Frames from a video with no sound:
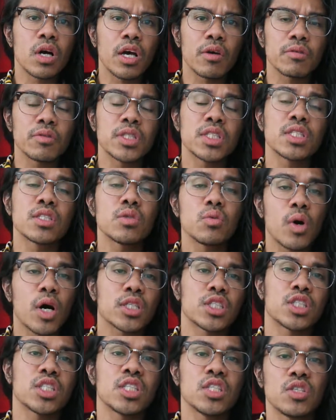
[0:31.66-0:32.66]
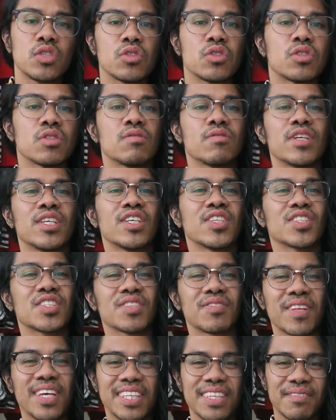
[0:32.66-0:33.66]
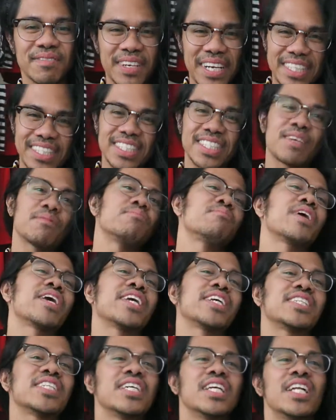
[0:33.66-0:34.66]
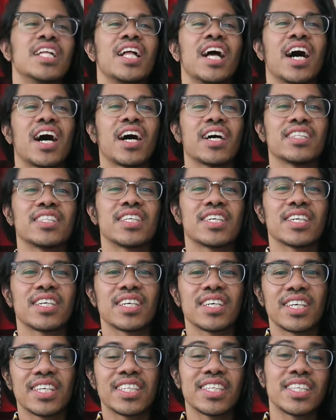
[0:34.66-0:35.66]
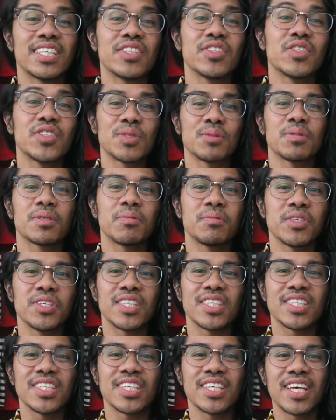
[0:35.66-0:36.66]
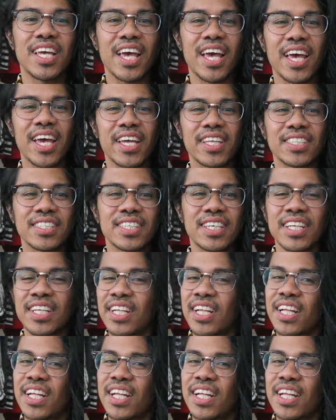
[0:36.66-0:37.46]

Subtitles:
was still watching YouTube videos of like the friends I'd made in the YouTube community, and